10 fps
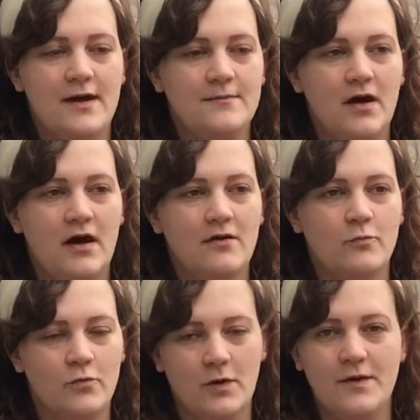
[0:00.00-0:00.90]
I'm not
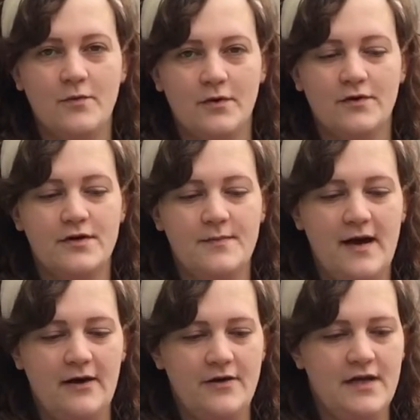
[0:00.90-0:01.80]
really worried
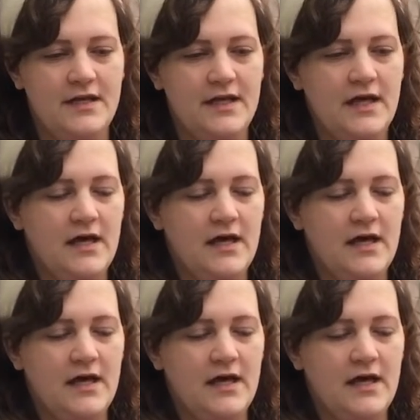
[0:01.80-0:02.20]
about it.